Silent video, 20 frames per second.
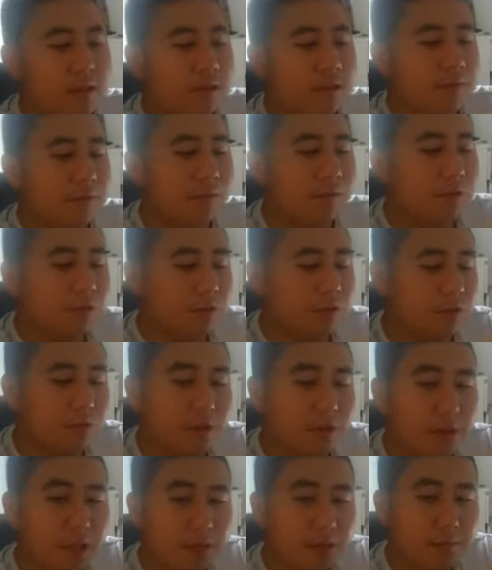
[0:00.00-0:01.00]
yes, they've
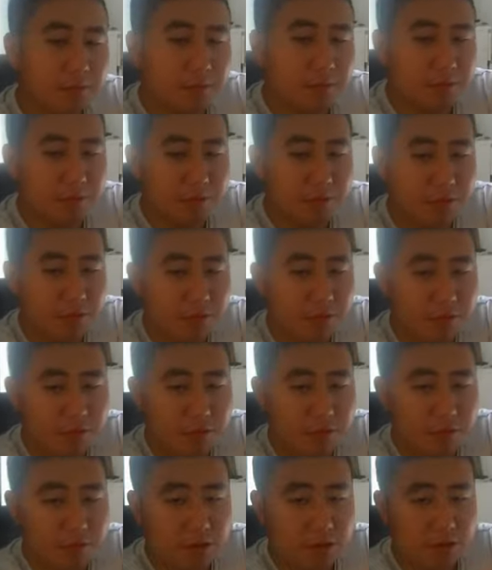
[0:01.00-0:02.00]
all got the names as
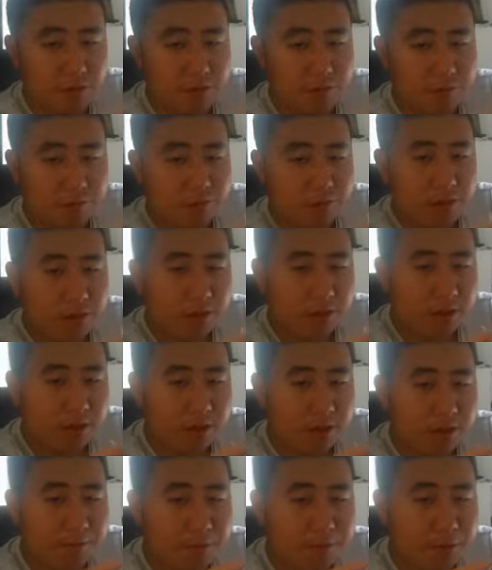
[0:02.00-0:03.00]
well too.
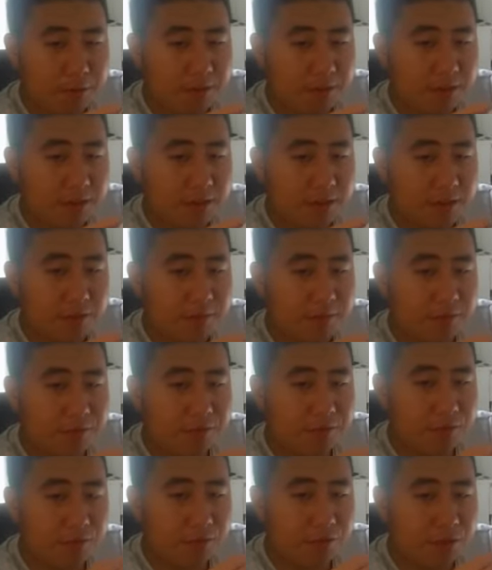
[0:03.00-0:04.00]
You've probably
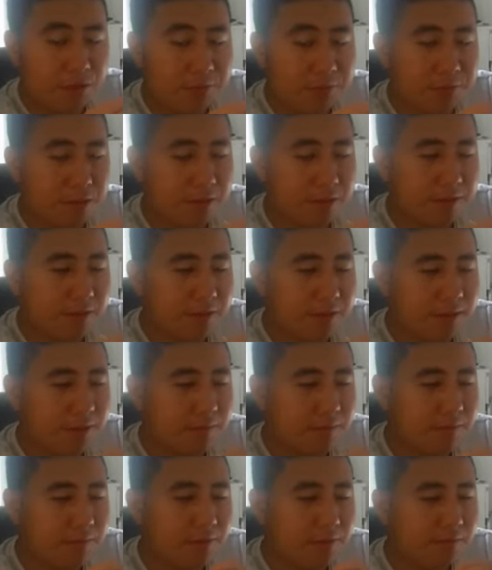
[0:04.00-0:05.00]
seen them before in
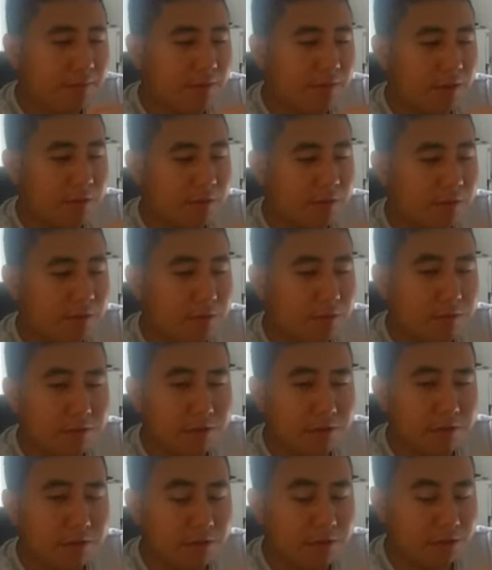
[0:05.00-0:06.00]
previous
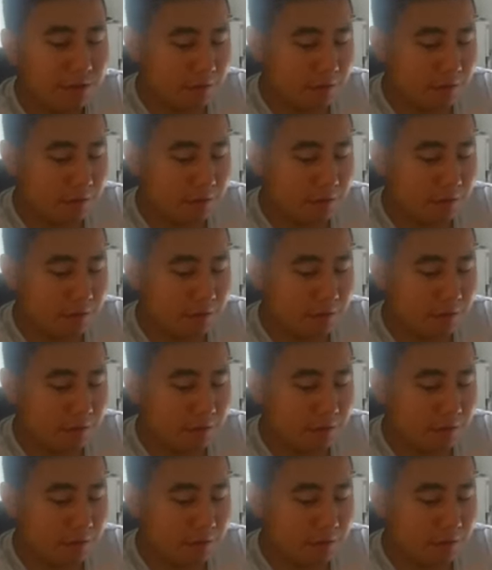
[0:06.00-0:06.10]
flip-flap toy